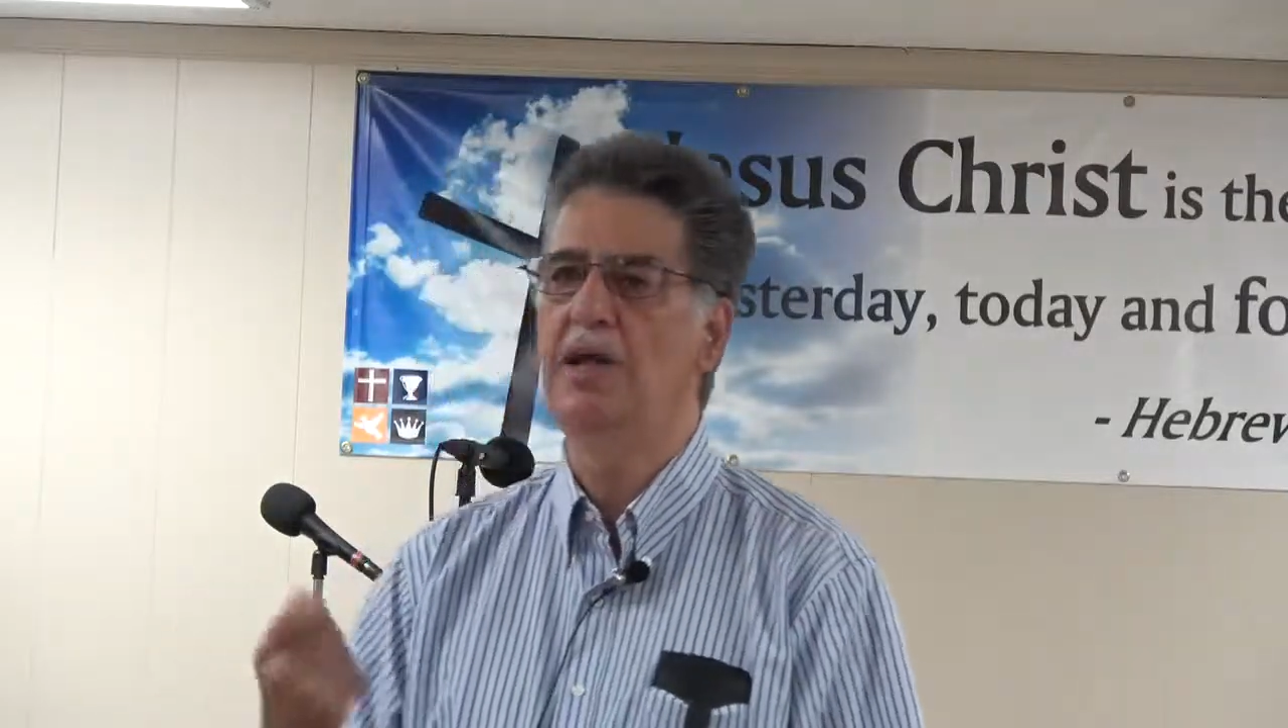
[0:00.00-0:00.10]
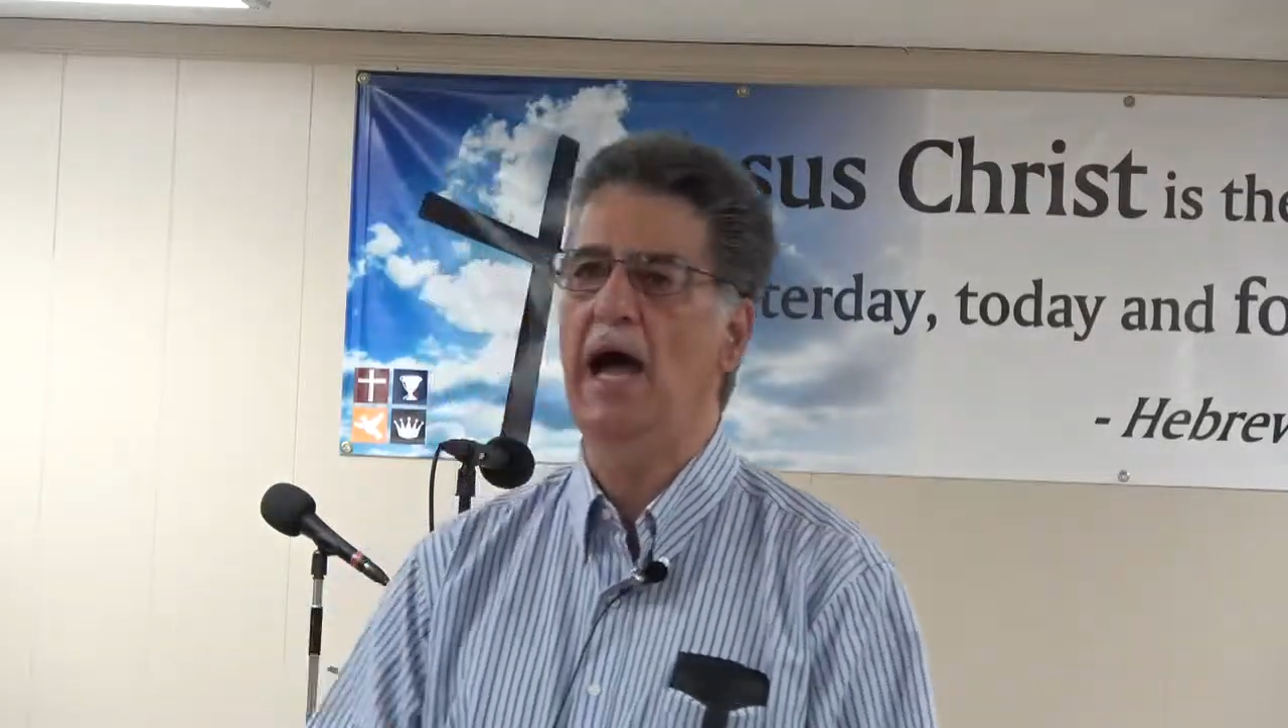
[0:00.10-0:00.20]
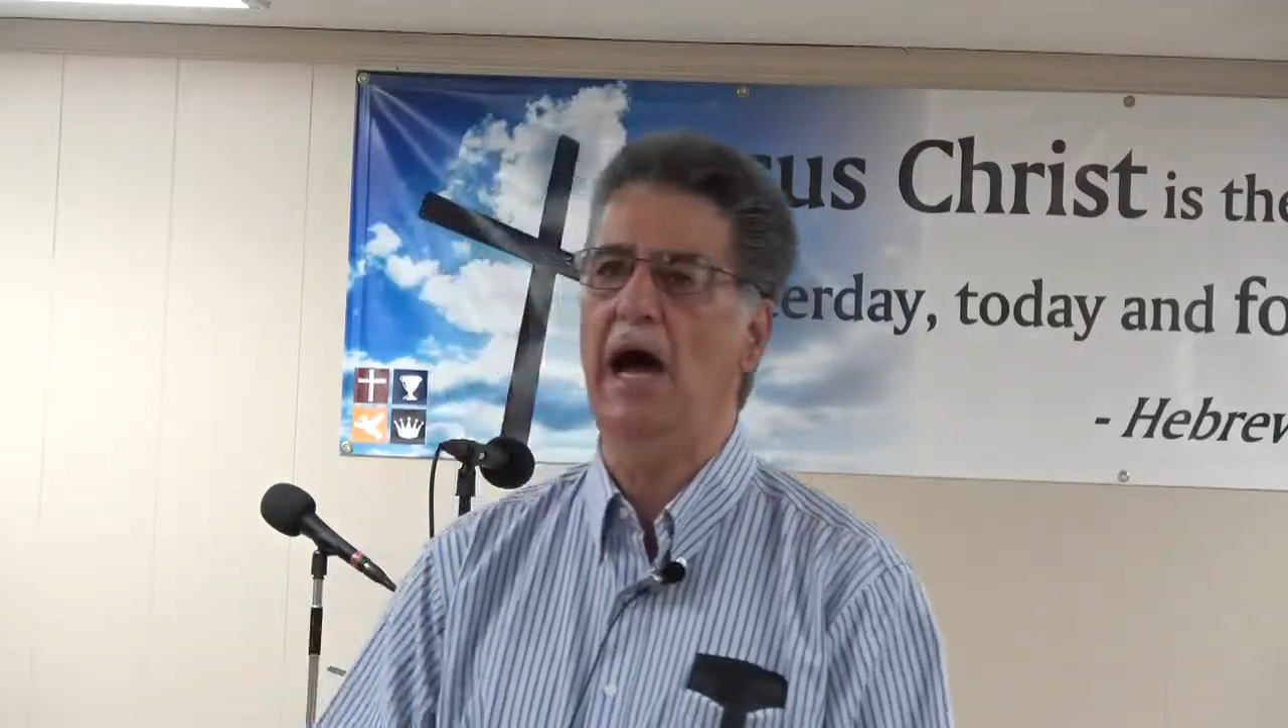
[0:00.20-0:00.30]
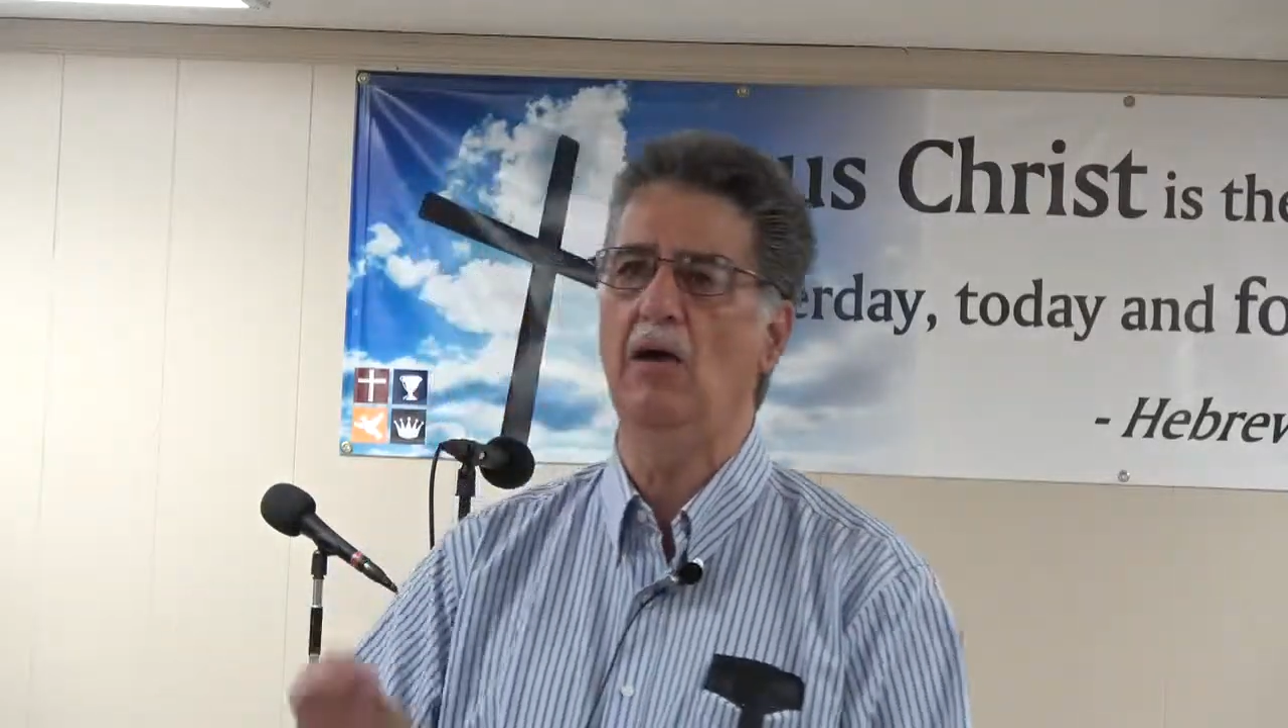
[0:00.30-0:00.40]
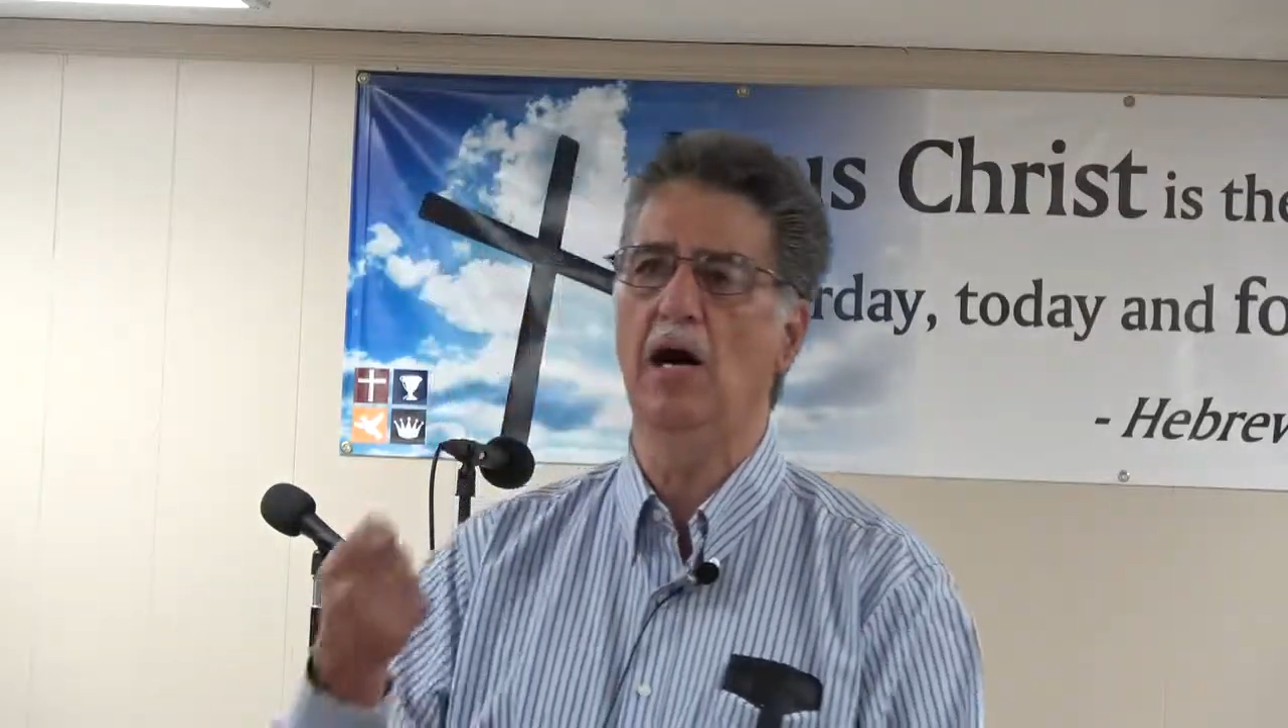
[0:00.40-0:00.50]

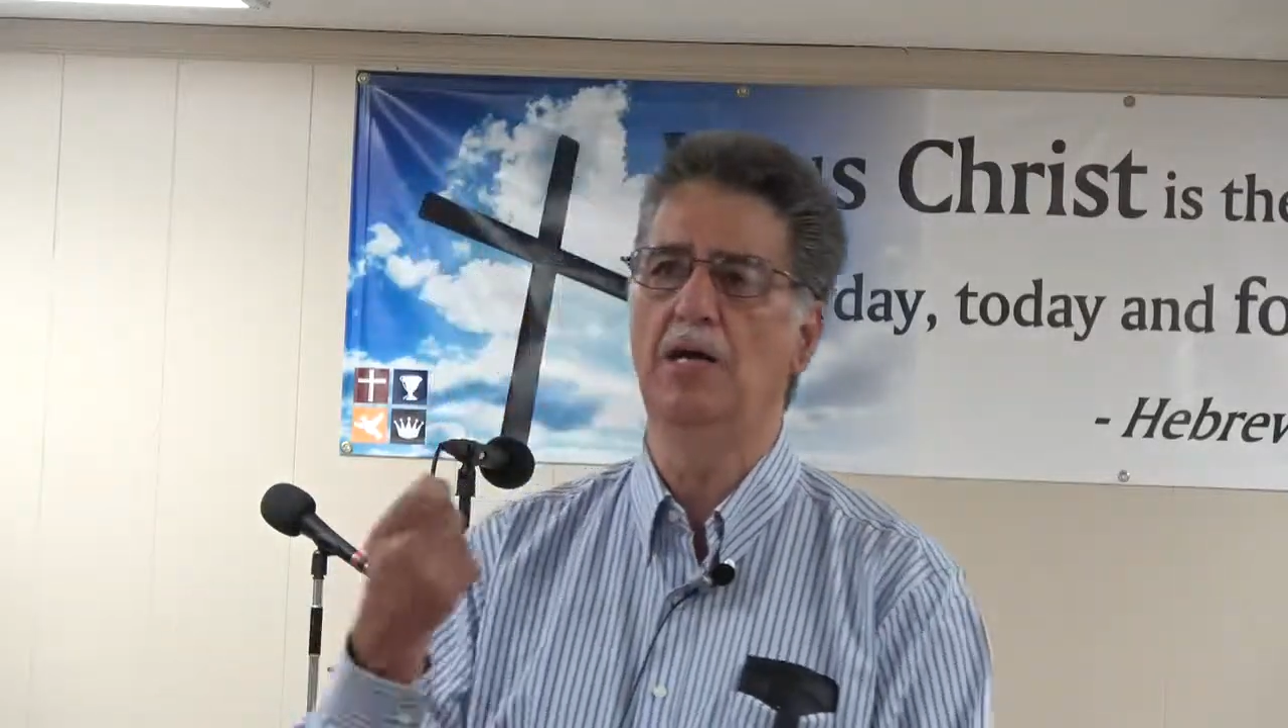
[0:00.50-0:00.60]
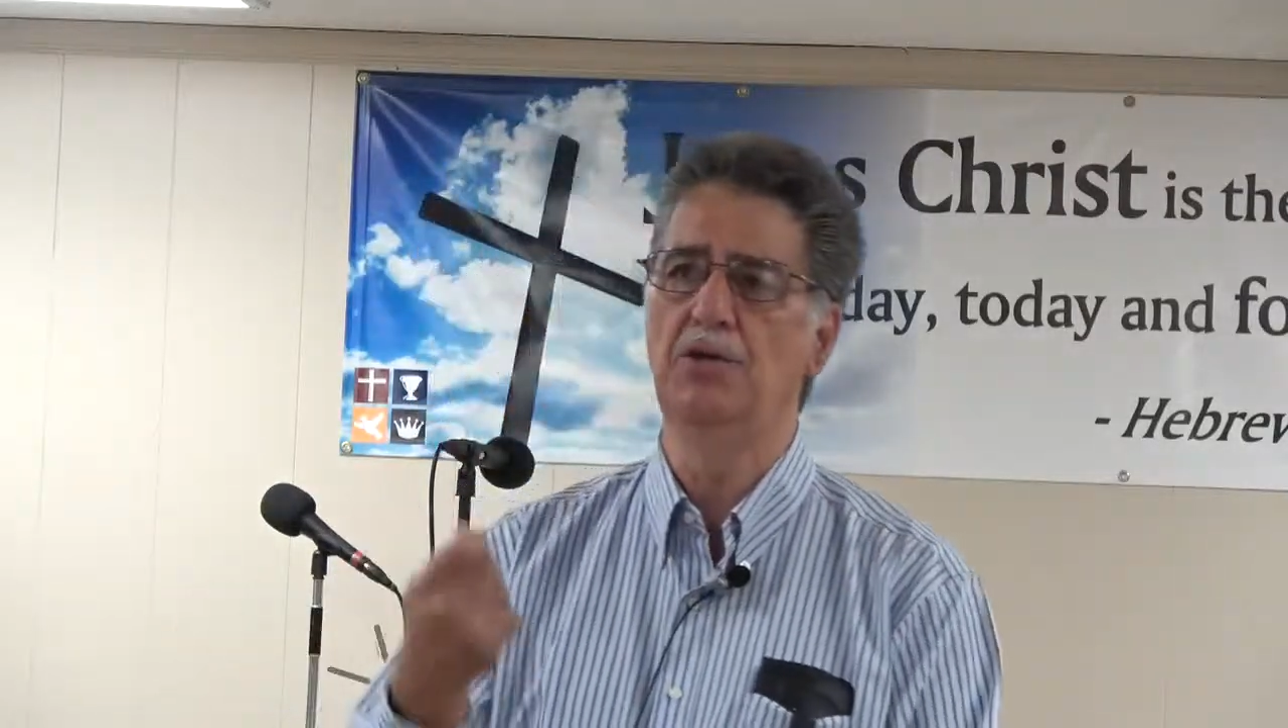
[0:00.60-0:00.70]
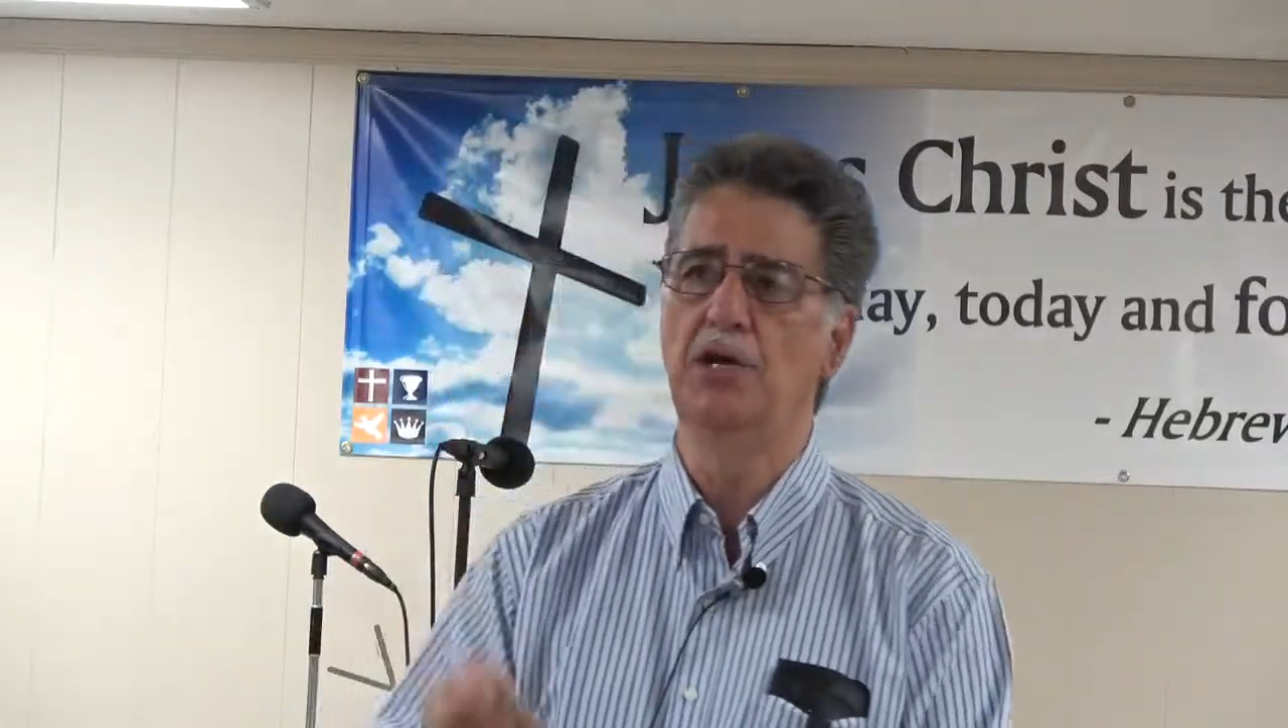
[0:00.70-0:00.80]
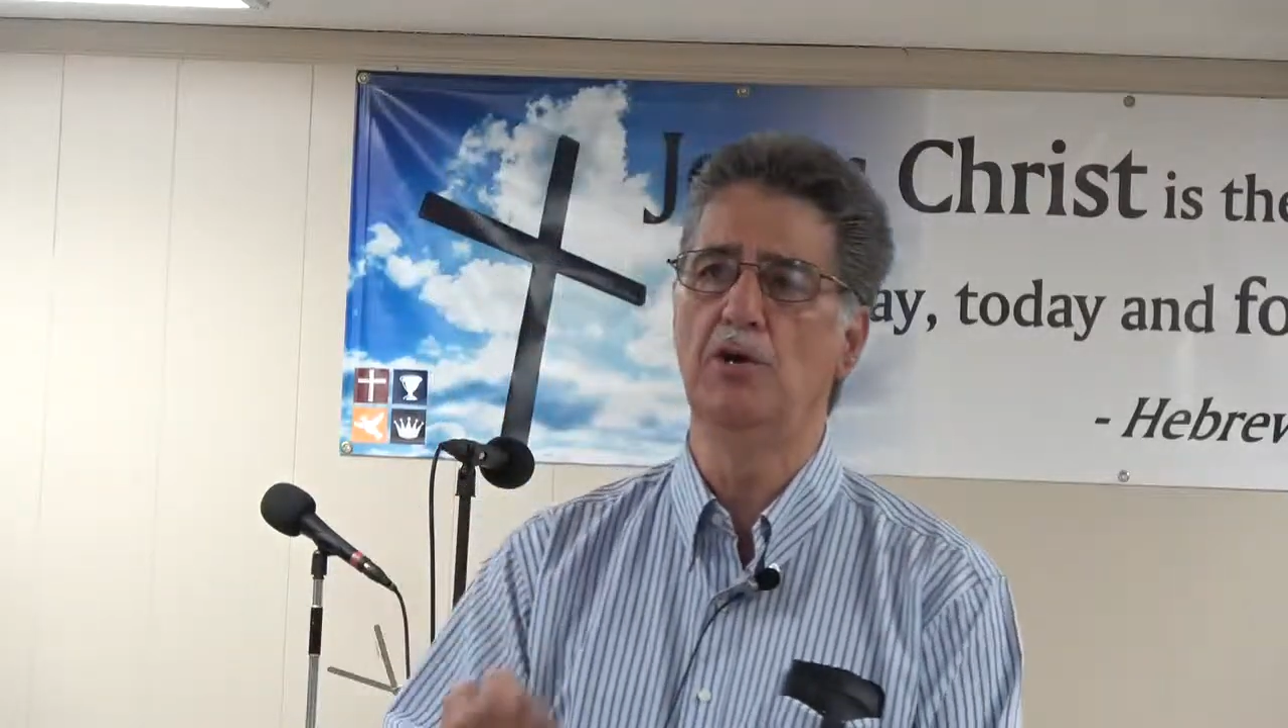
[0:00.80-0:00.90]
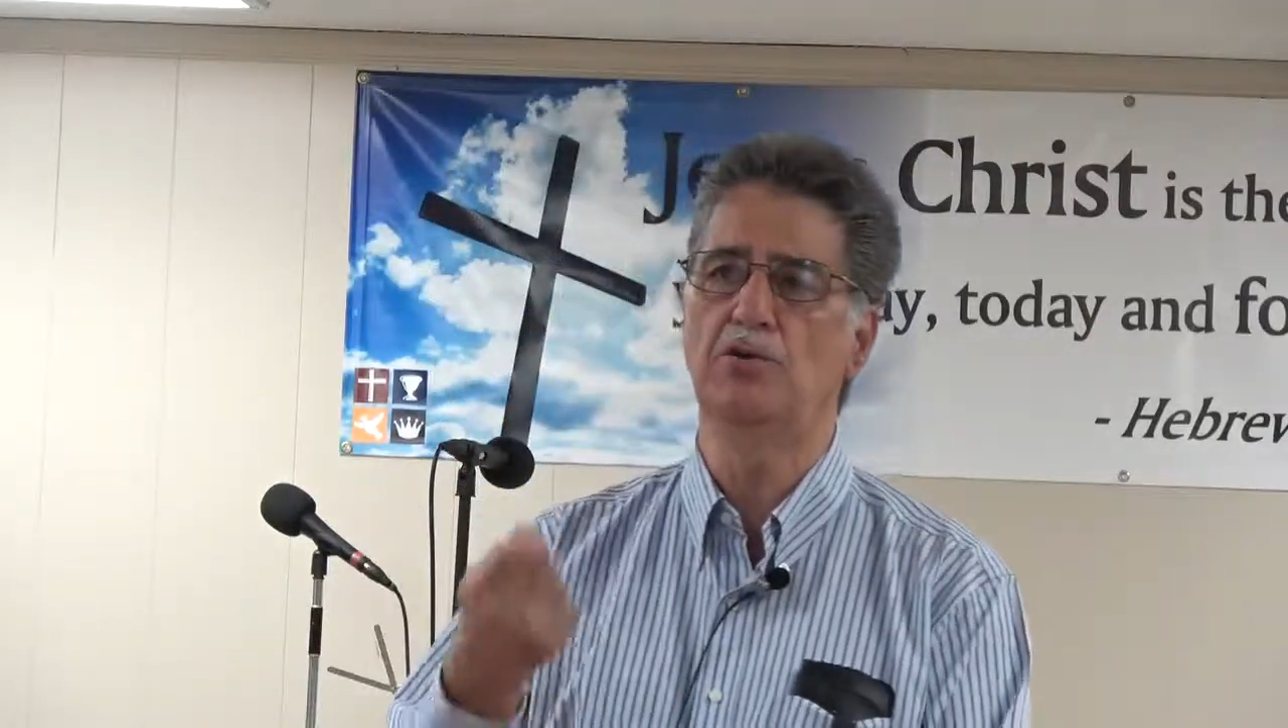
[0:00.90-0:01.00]
now a new